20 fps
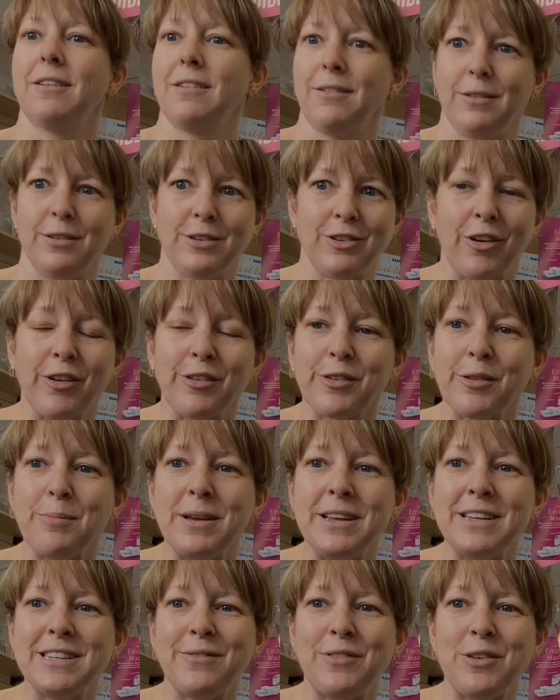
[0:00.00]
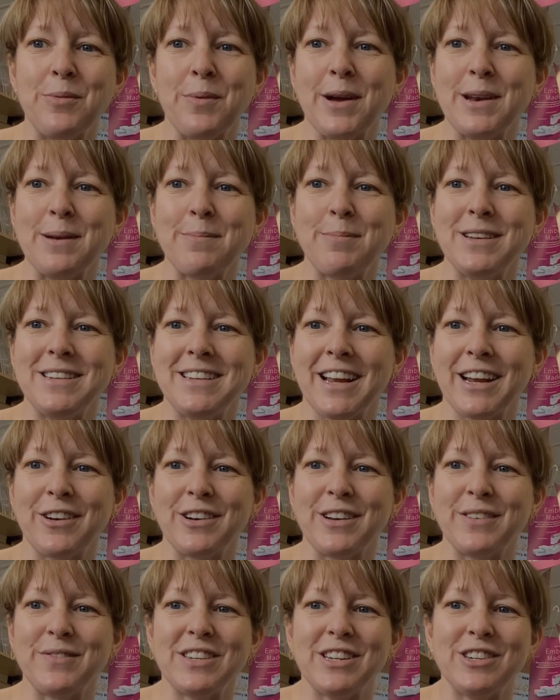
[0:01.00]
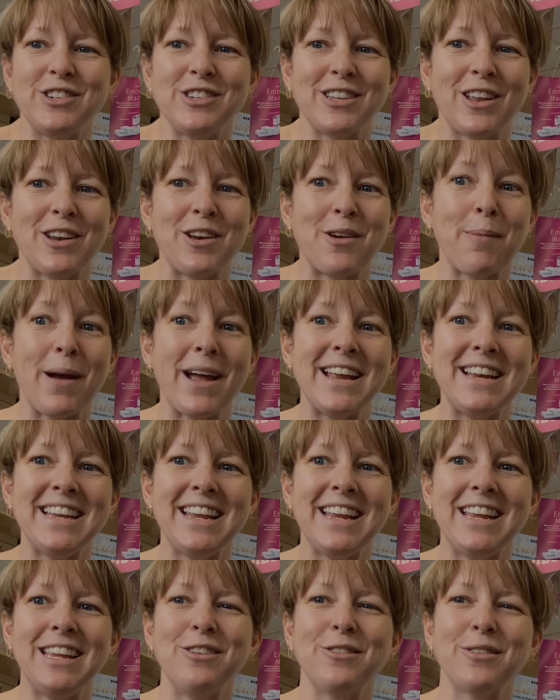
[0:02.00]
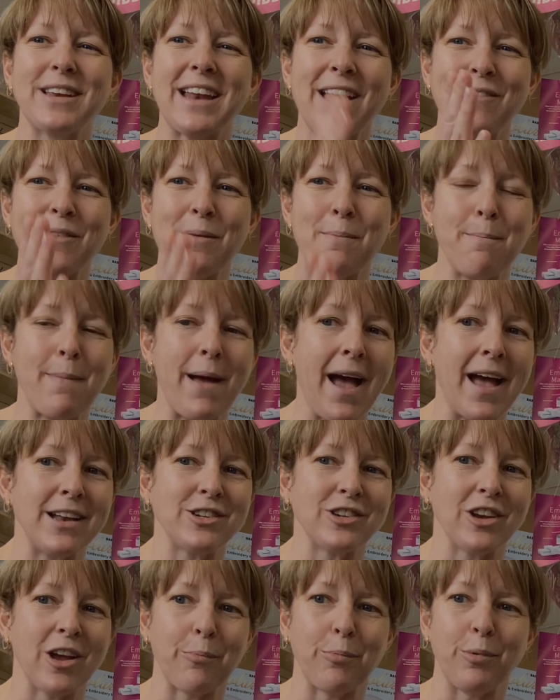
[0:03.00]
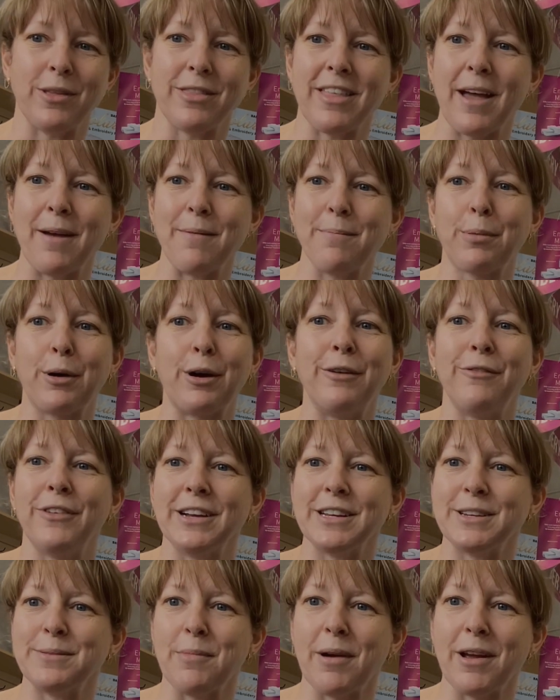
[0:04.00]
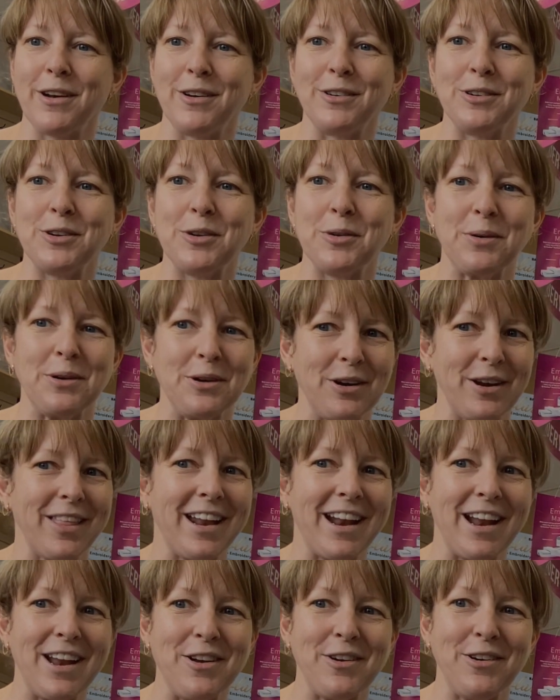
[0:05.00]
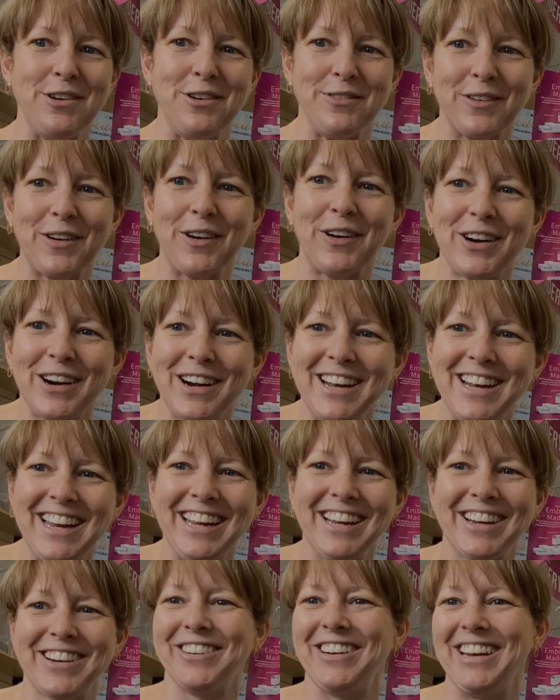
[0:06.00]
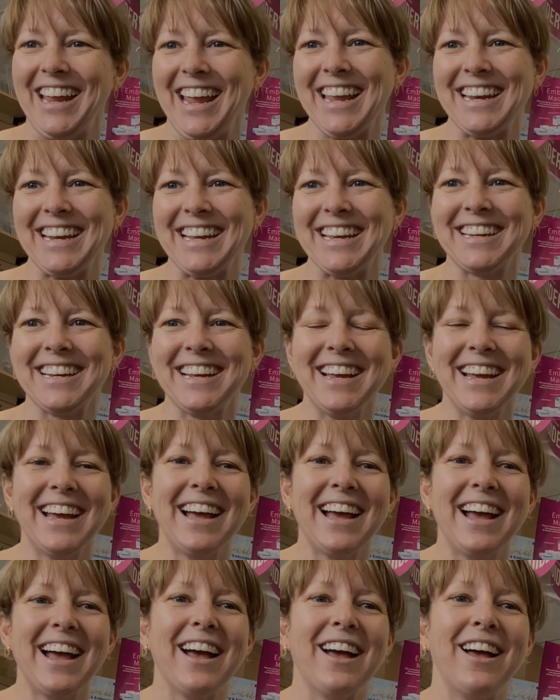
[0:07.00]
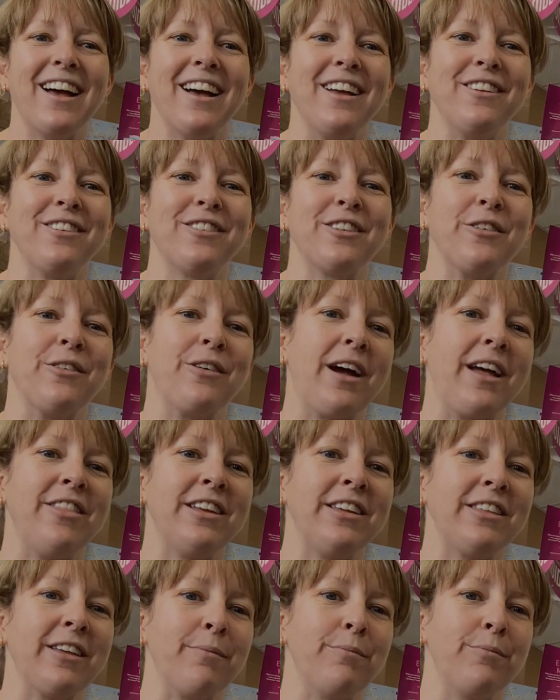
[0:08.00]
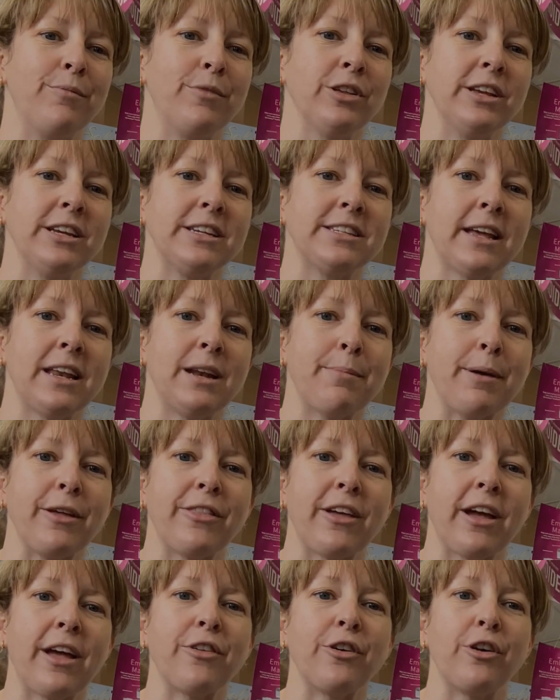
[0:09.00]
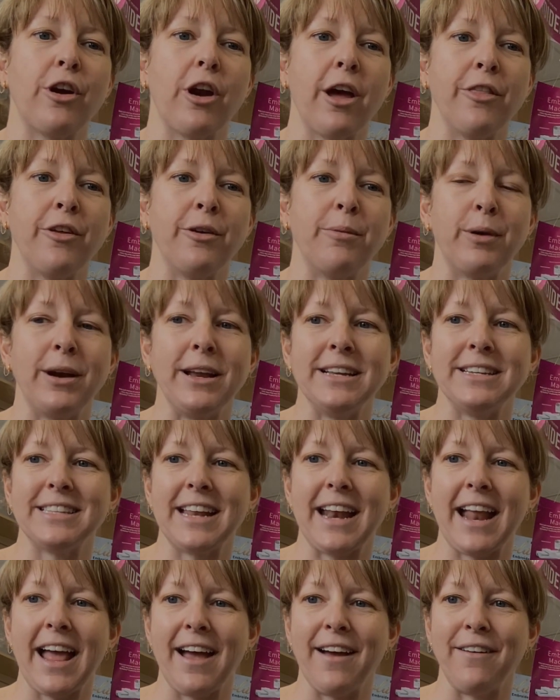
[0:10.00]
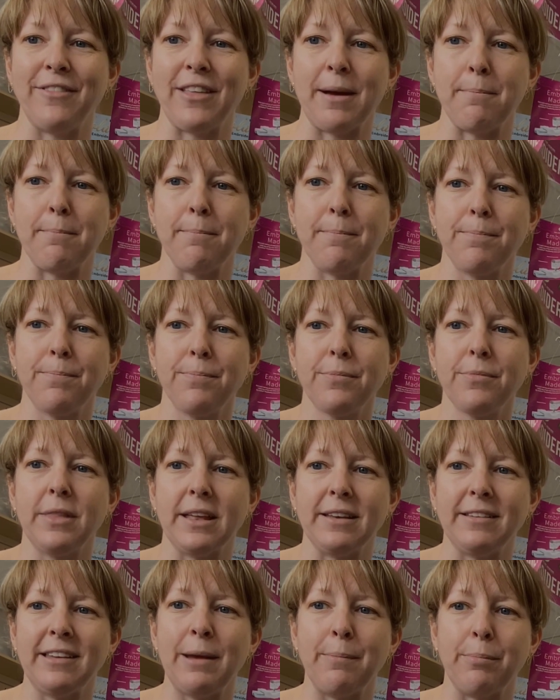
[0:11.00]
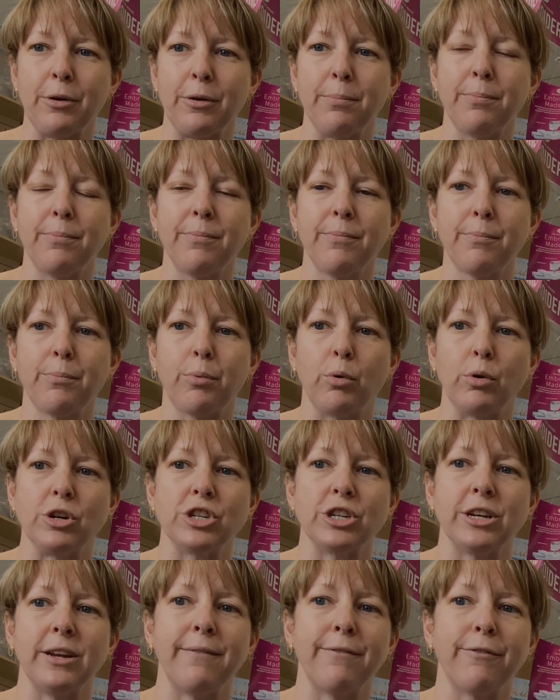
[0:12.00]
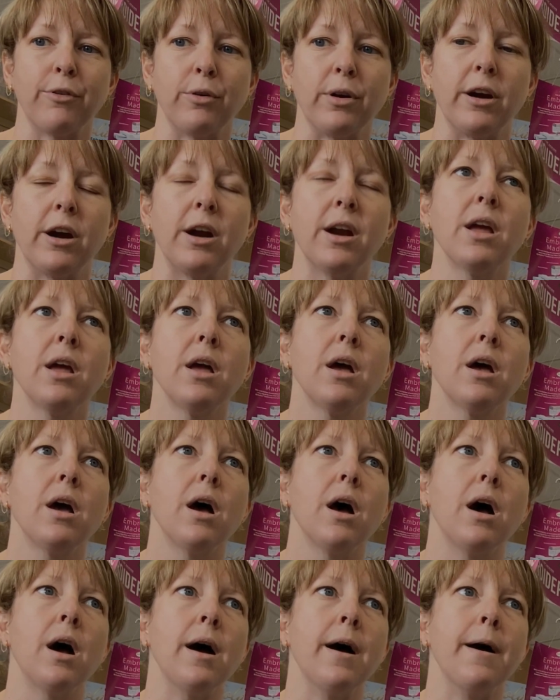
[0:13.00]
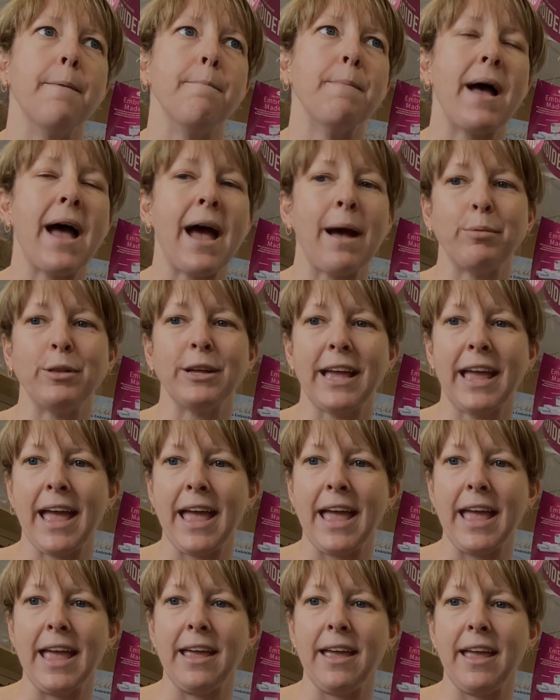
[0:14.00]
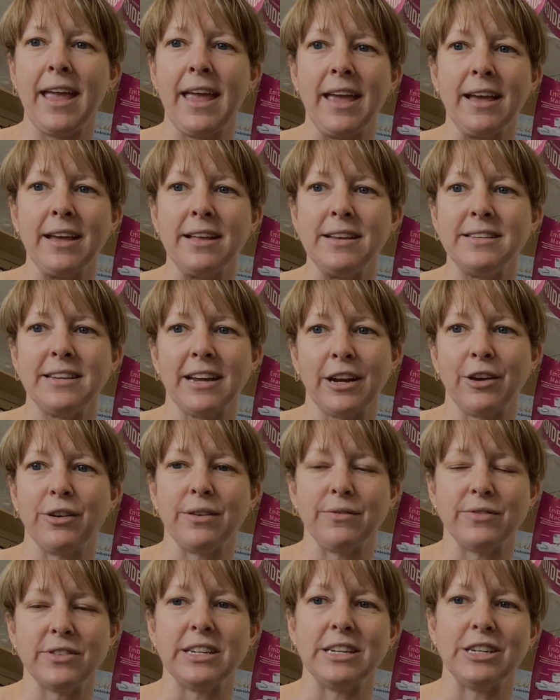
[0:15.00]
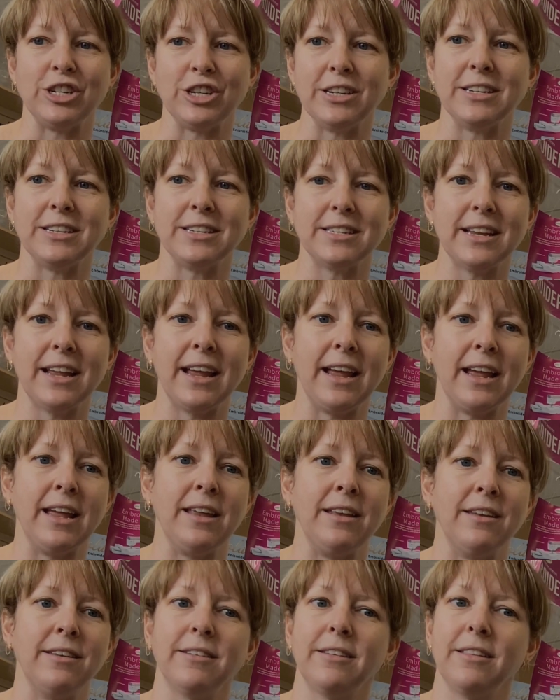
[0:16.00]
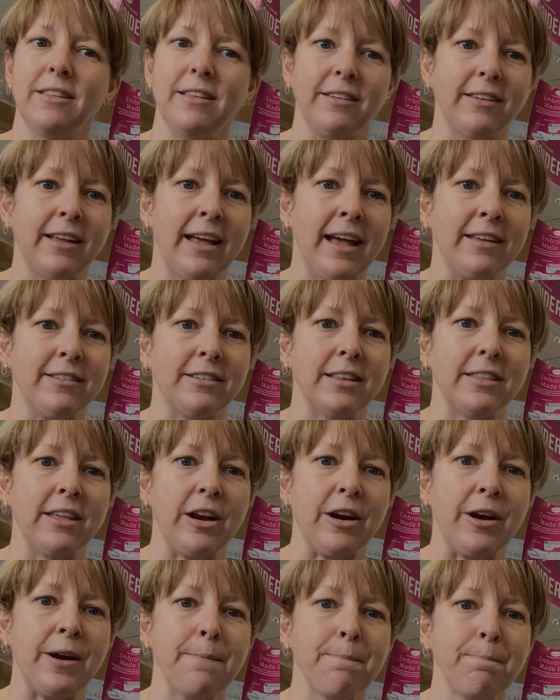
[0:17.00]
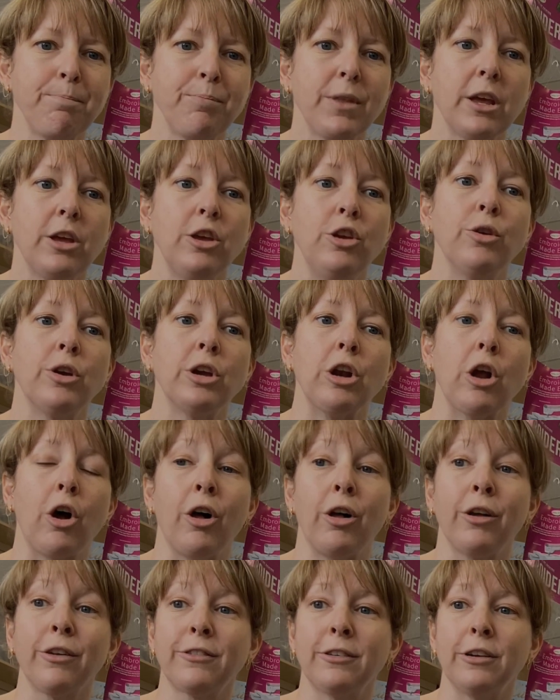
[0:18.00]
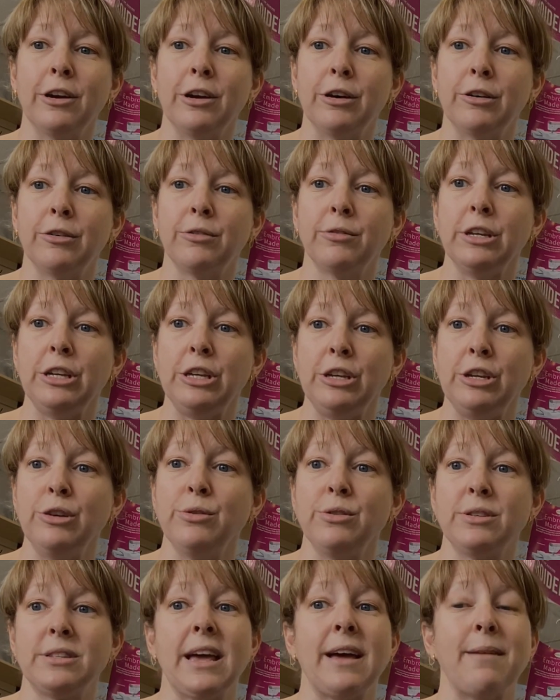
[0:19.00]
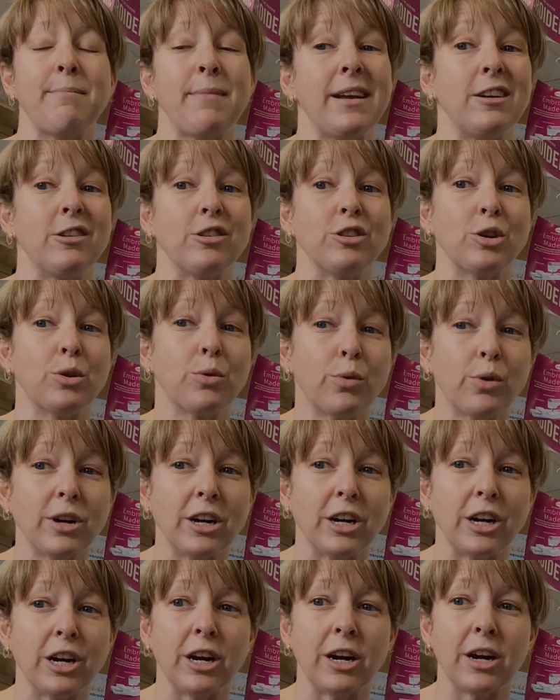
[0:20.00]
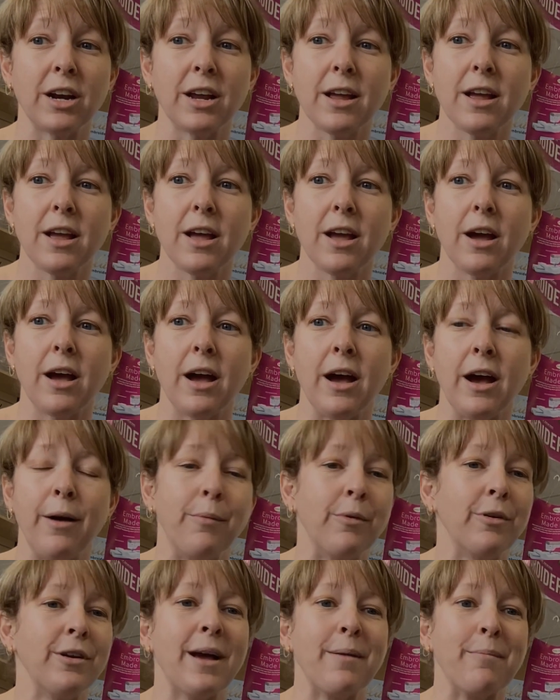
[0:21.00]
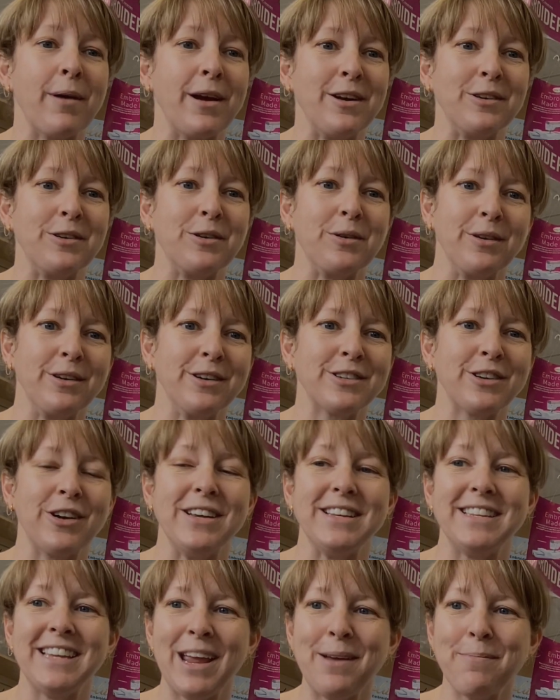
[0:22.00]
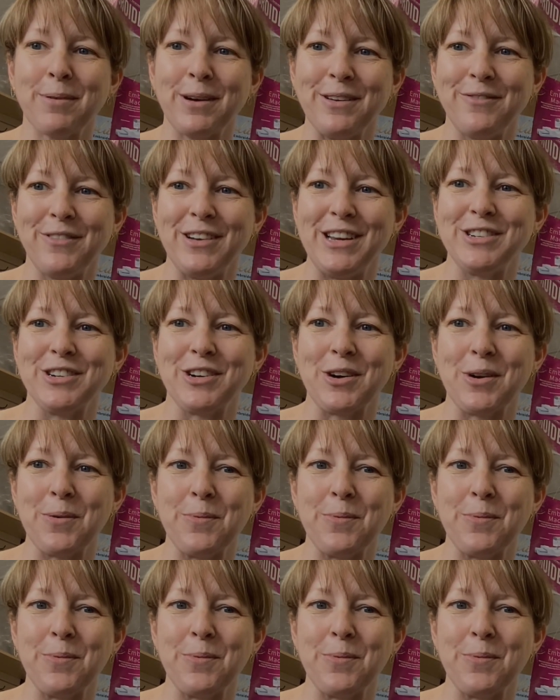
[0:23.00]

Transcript: It also means if you wanted to put decorative stitches on your binding, you can have it match up with that perfect mitered corner that I know you've already created. Uh, so I think I'm really excited about that. There are other brands that have that, that tapered portion for um, applique and decorative stitches and this has it there. You can also use that mitered corner, uh, or not mitered corner, sorry, tapering feature